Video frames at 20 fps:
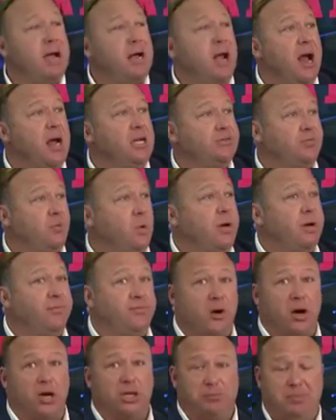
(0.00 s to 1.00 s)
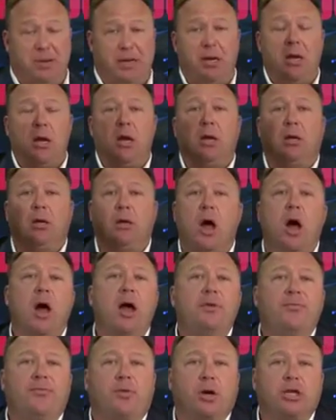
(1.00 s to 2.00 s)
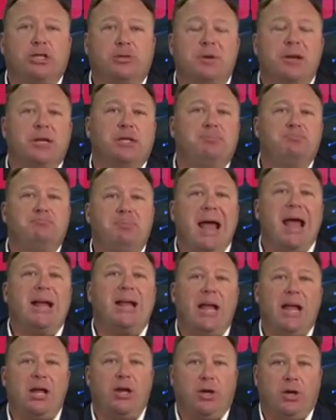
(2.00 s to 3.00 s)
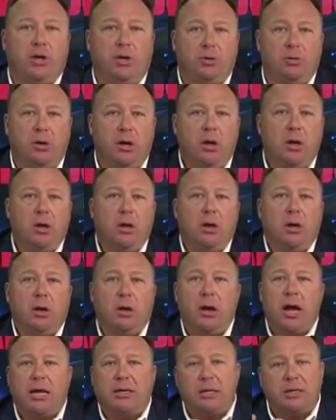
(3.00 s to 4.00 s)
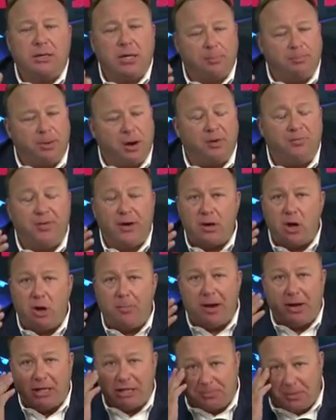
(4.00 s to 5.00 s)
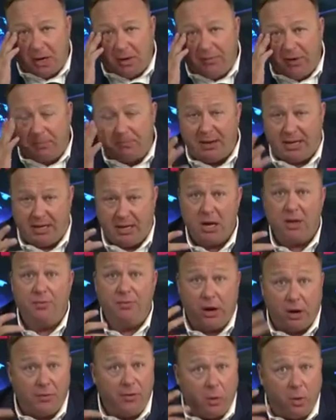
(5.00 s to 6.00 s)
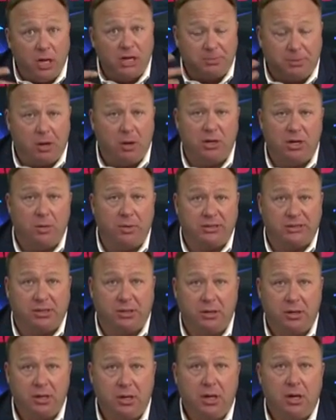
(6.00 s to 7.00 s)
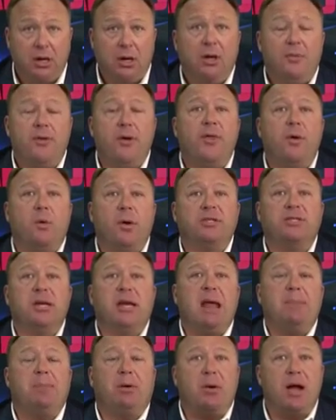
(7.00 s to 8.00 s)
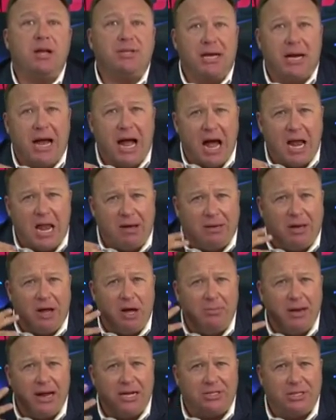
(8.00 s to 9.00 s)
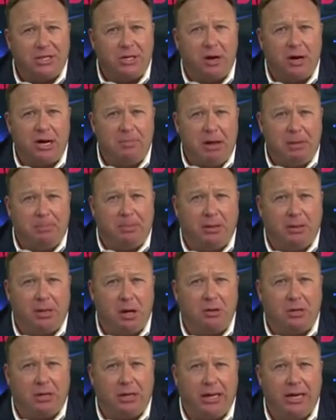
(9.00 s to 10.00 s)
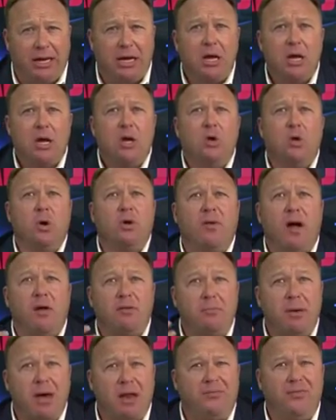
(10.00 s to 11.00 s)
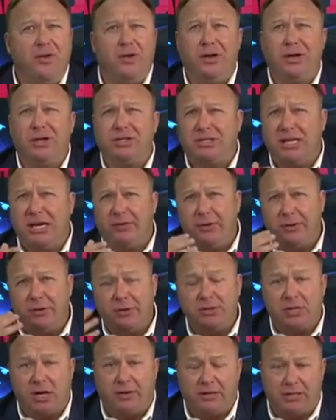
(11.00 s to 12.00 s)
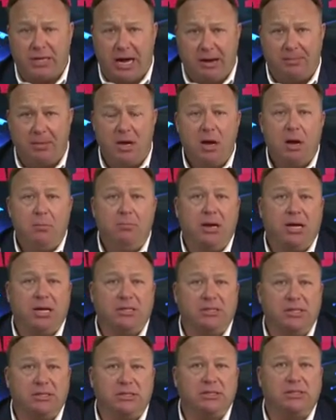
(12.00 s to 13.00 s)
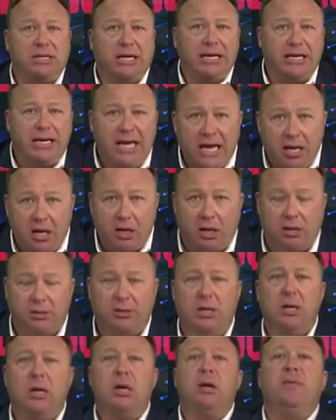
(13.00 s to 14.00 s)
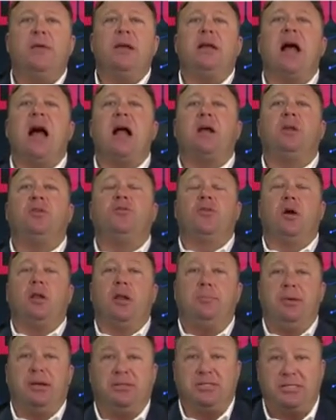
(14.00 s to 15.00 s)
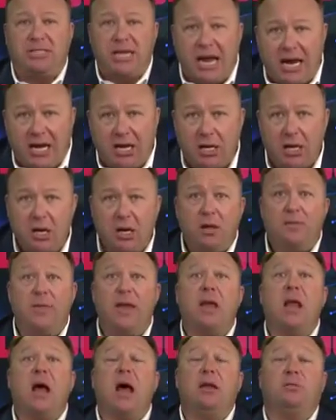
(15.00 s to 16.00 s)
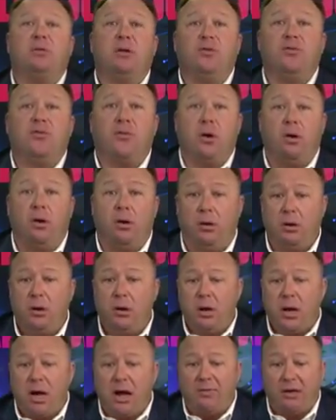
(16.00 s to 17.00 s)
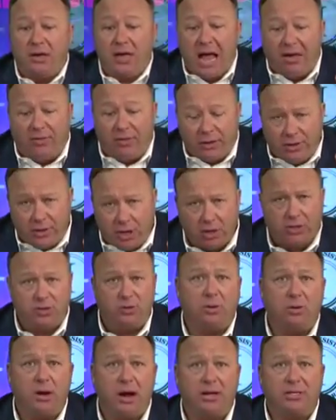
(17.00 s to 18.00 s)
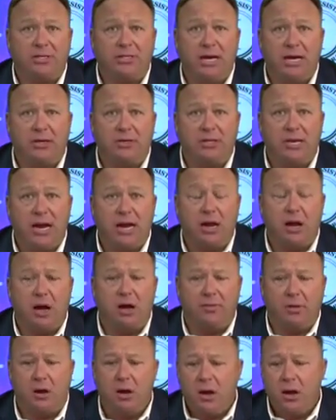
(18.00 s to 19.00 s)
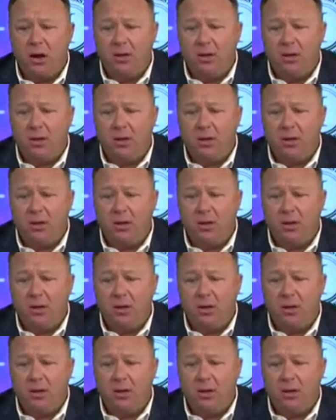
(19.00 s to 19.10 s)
headlines for you first. But law enforcement is begging you, not that they're perfect, nobody's perfect, but they're the ones blowing the whistle. They're the ones that keep arresting high-level Homeland Security people locally who are involved in pedophilia. You see it in the news all the time because this is a guild that got control of Penn State. They got control of the Catholic Church to a great extent to take it over.